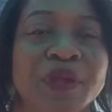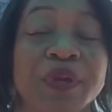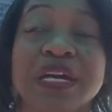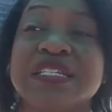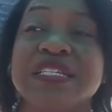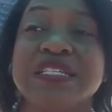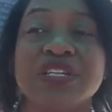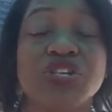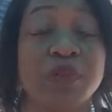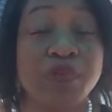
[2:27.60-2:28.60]
because it's
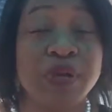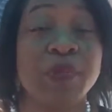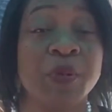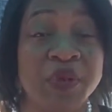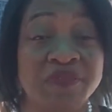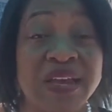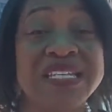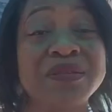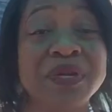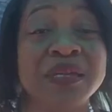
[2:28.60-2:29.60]
such a premium
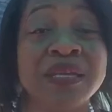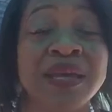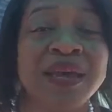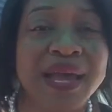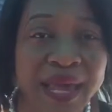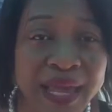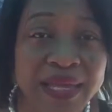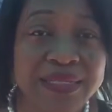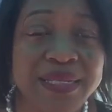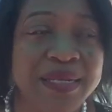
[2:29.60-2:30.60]
investment
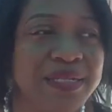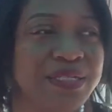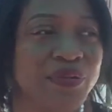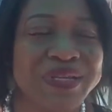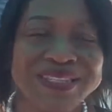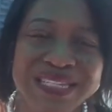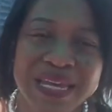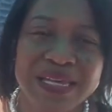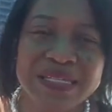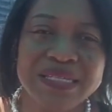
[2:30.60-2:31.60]
and it's so
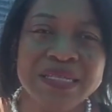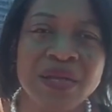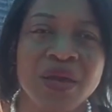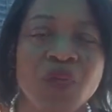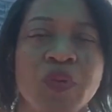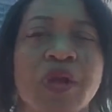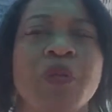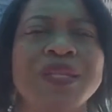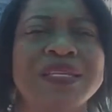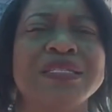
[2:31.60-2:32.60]
intense where
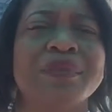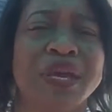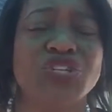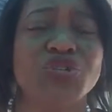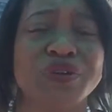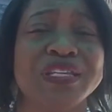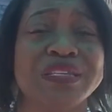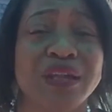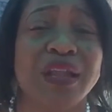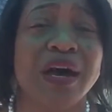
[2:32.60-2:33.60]
we need to make sure it's
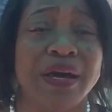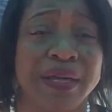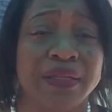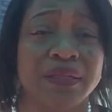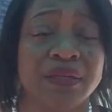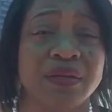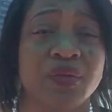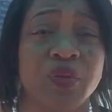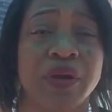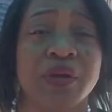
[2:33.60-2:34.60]
aligned,
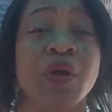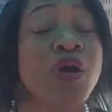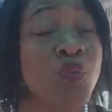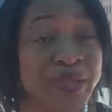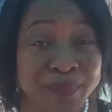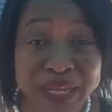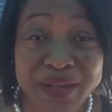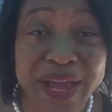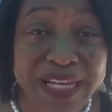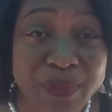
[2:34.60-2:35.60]
where we can meet
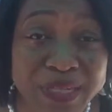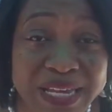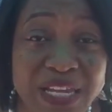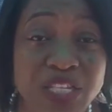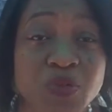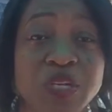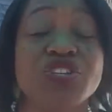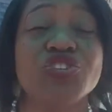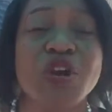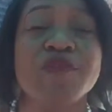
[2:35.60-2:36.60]
your expectations, we
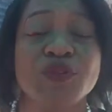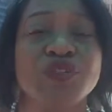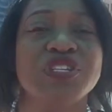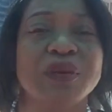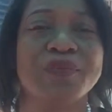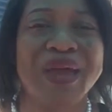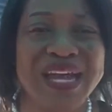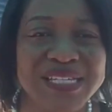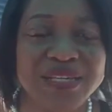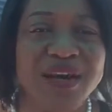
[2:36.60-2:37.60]
can serve you to the
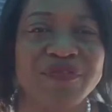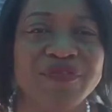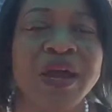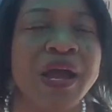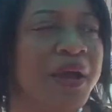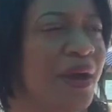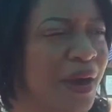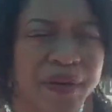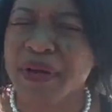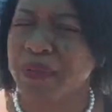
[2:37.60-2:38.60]
best of
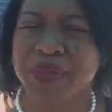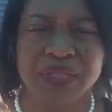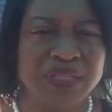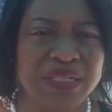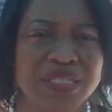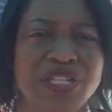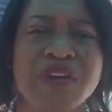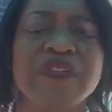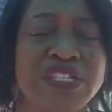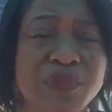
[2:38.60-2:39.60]
our ability,
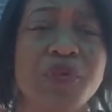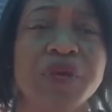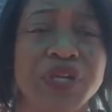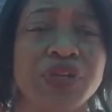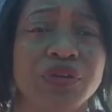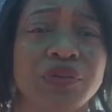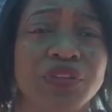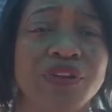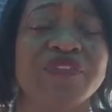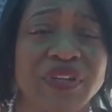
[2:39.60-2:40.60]
serve and support you,
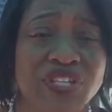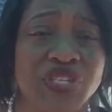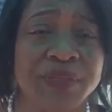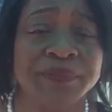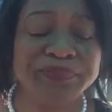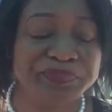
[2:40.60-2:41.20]
your vision.